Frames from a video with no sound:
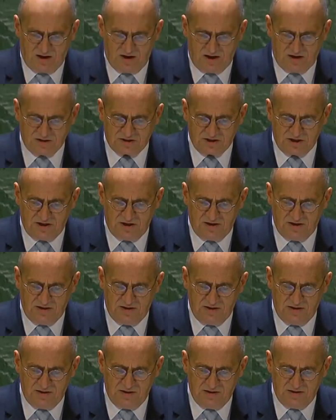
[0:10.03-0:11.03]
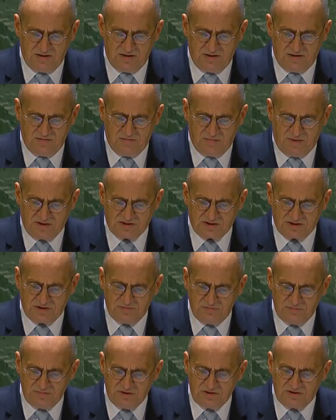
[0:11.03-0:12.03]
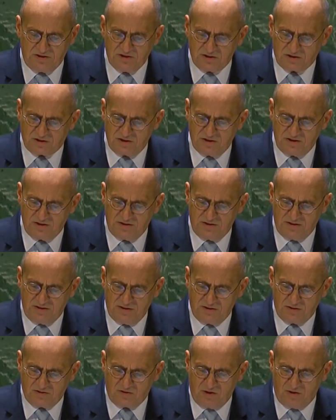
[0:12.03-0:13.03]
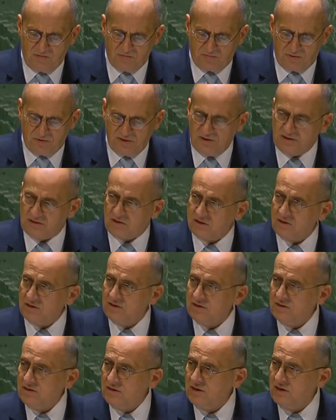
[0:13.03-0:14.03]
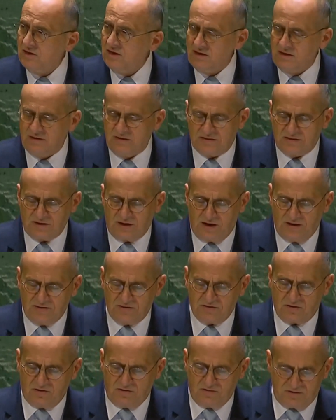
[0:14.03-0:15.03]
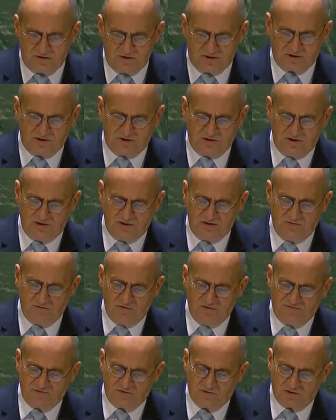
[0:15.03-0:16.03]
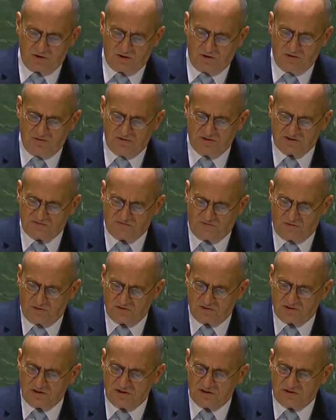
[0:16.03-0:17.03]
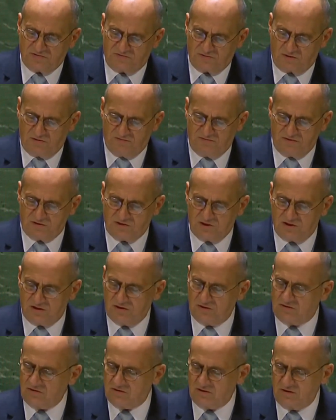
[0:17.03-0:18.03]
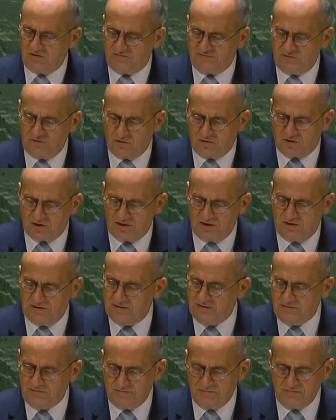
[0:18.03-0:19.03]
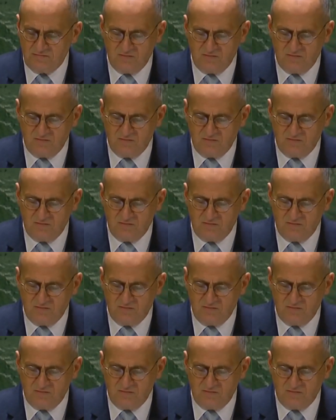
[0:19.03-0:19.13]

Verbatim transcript: Russia must immediately, completely, and unconditionally withdraw its forces from the territory of Ukraine.